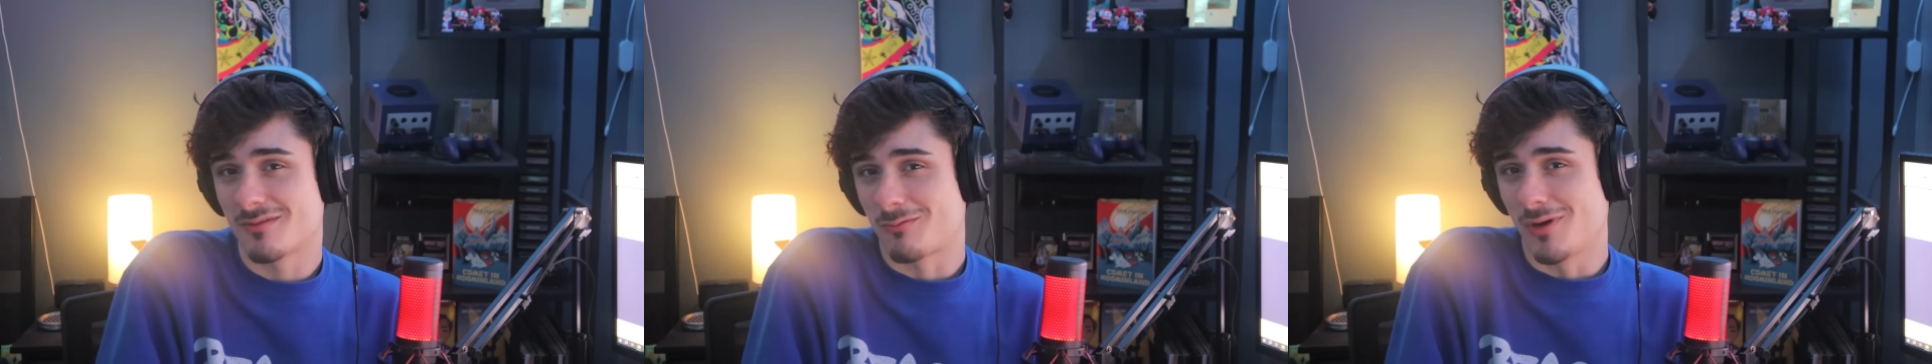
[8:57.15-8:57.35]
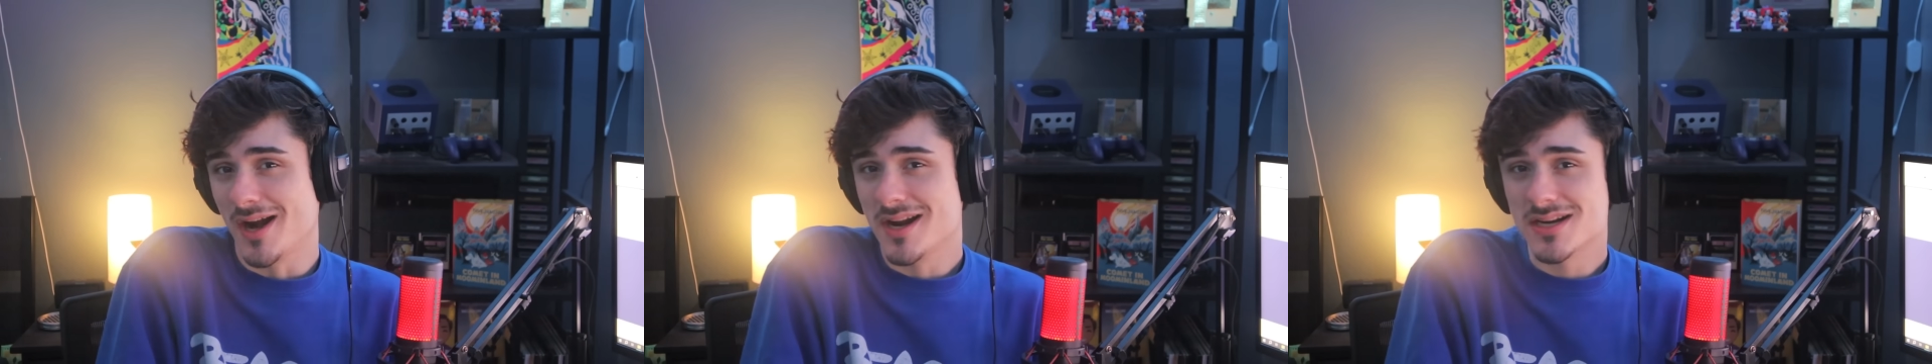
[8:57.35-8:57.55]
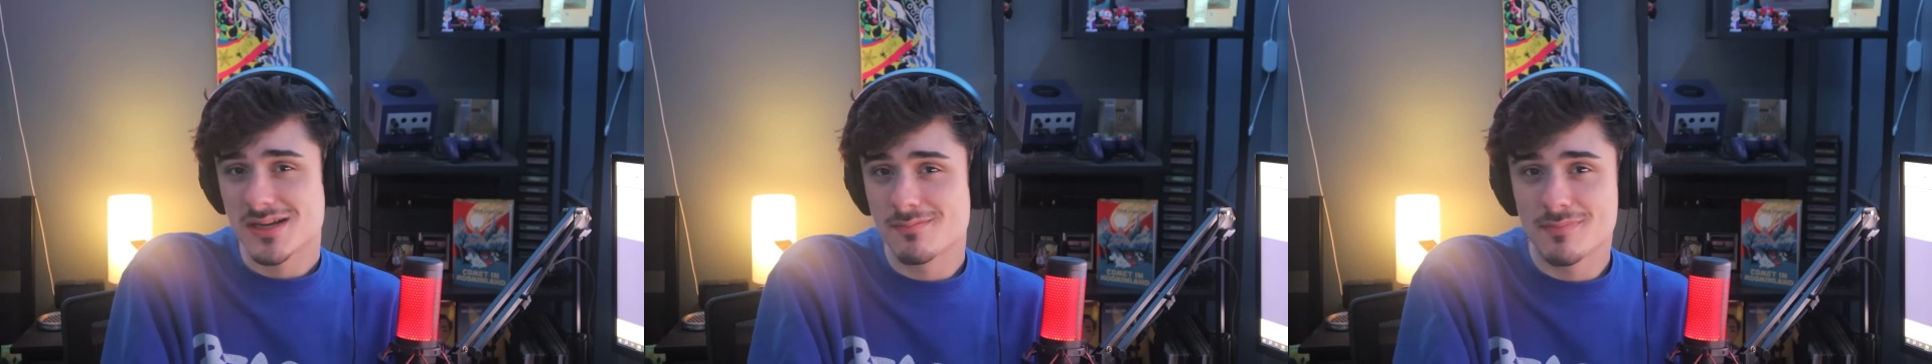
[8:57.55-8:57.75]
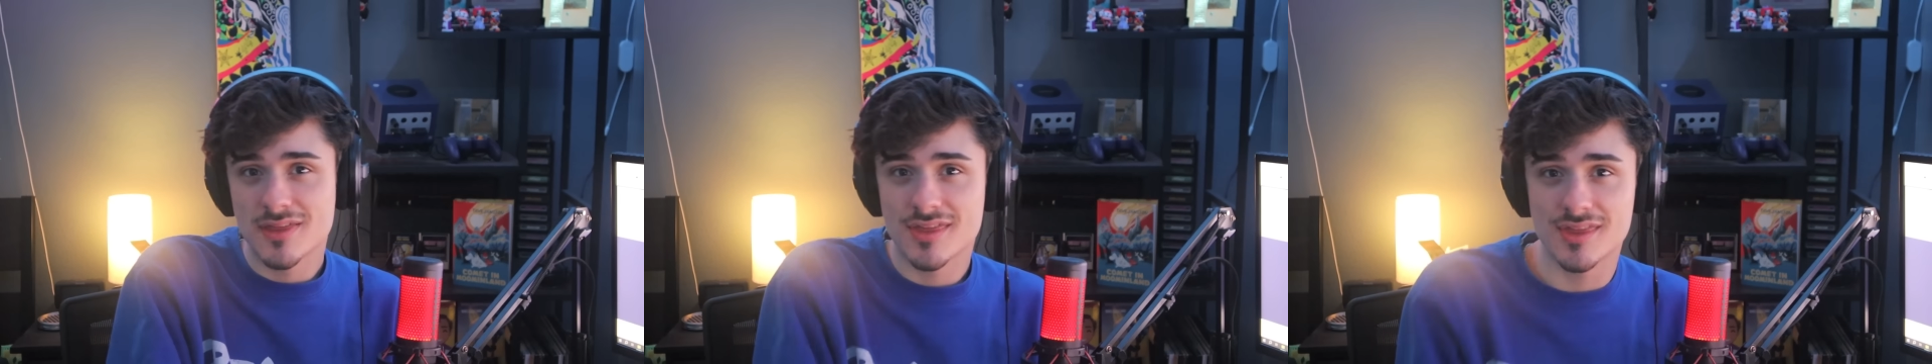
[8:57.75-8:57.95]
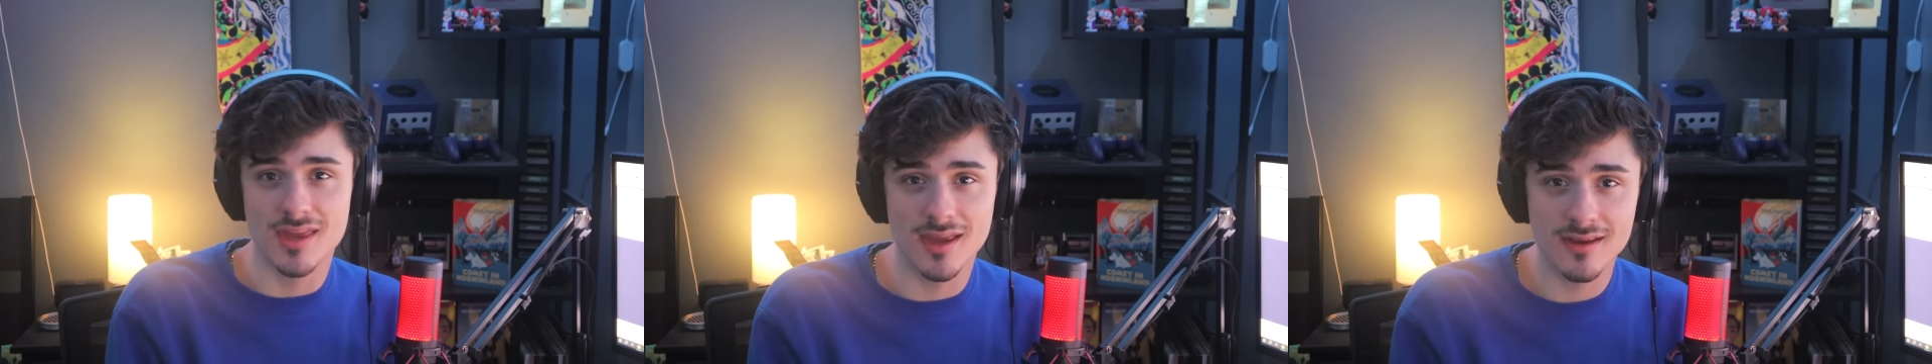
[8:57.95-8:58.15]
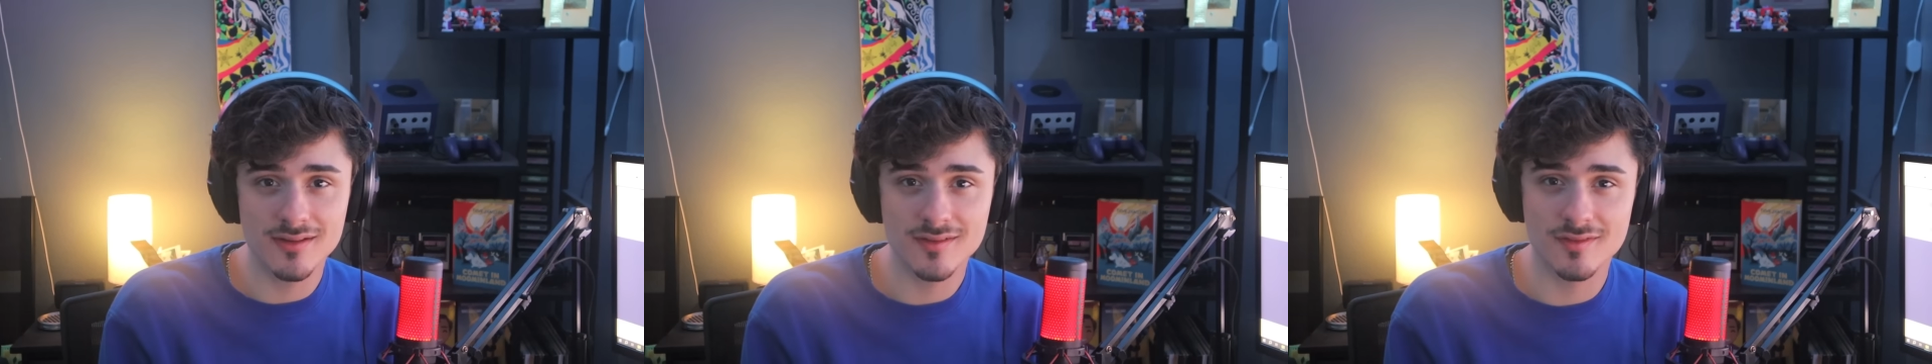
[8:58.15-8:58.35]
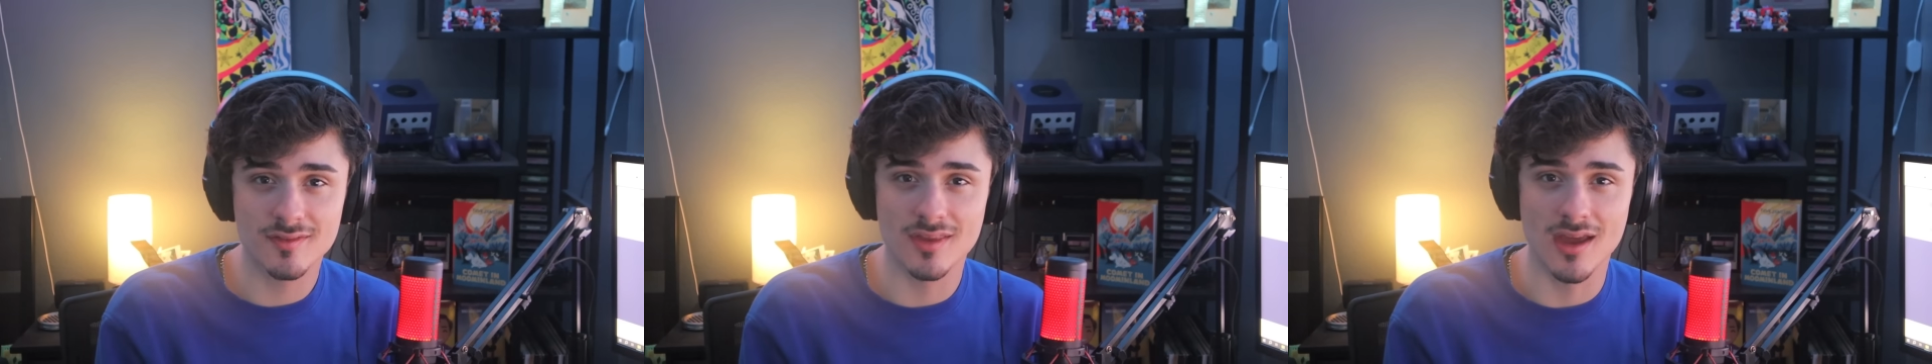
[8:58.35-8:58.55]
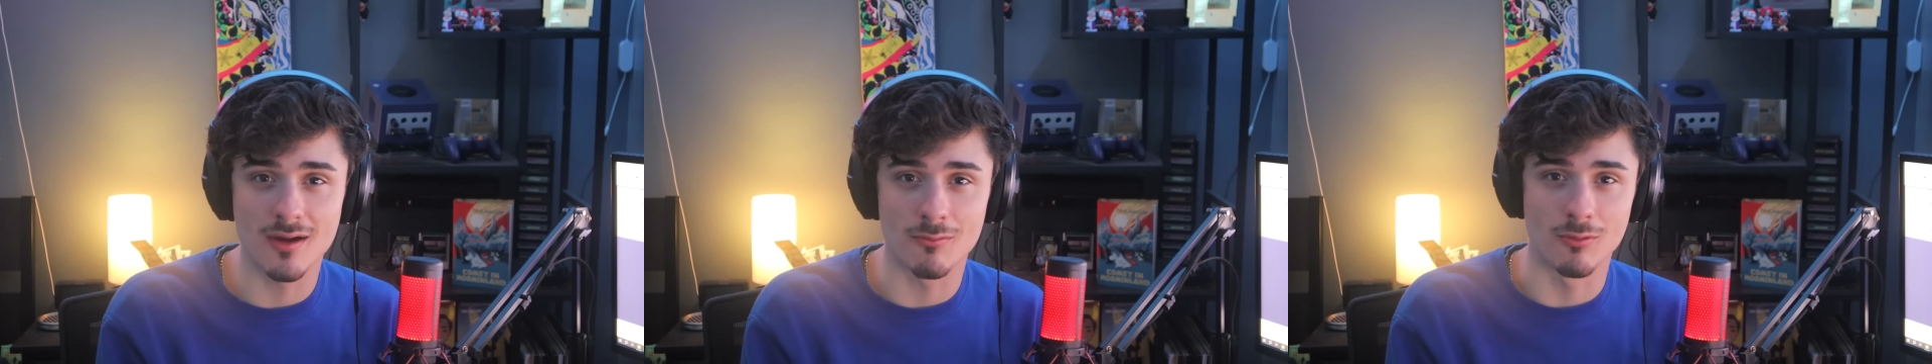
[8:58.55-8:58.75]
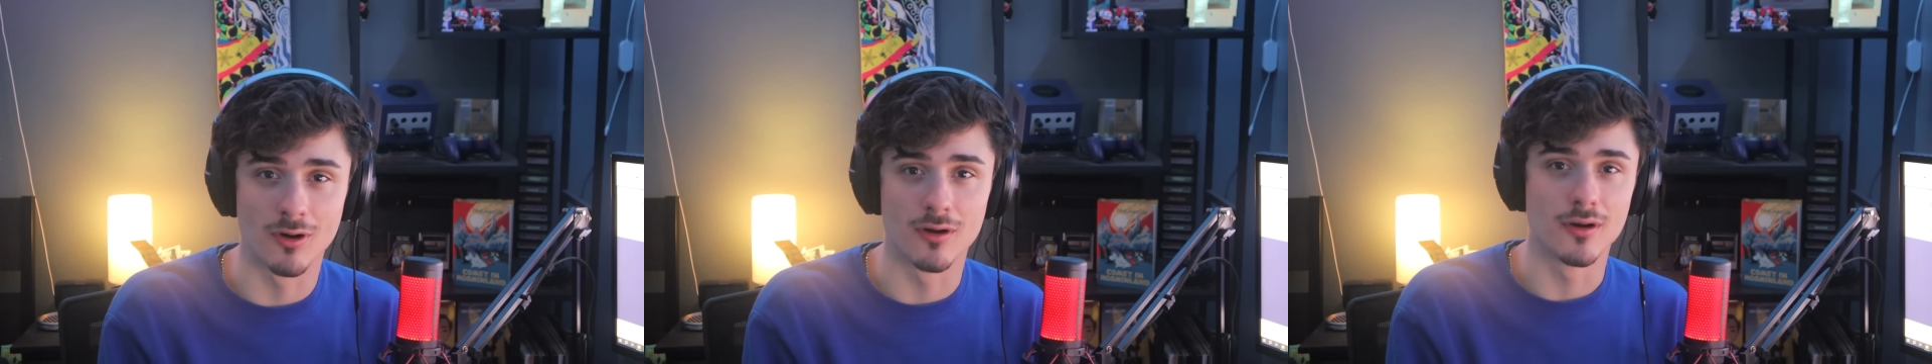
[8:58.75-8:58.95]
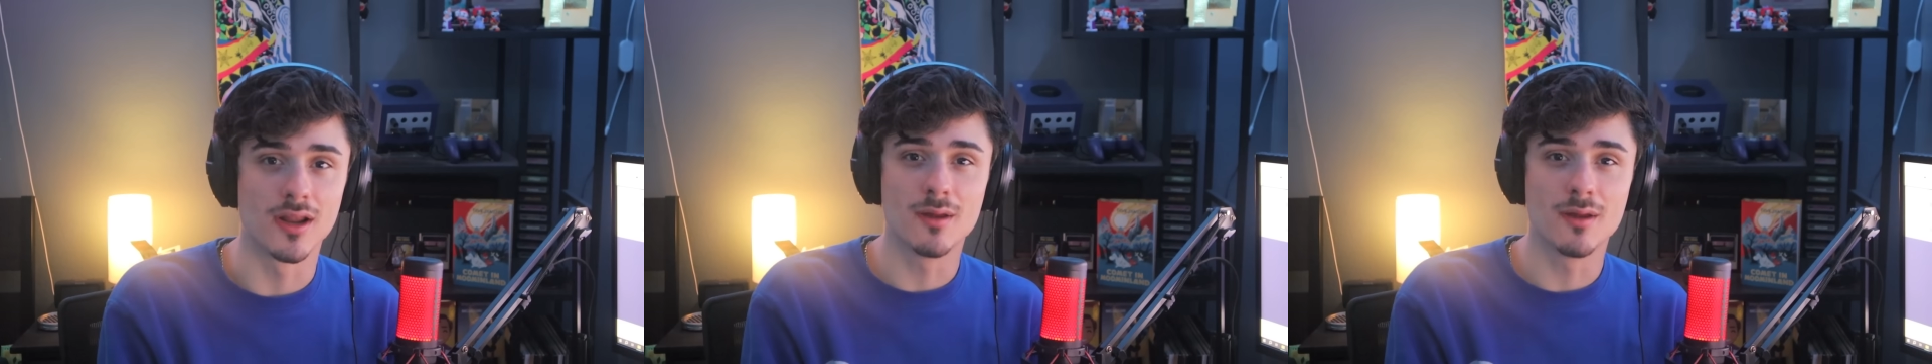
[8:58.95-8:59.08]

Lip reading: random things that were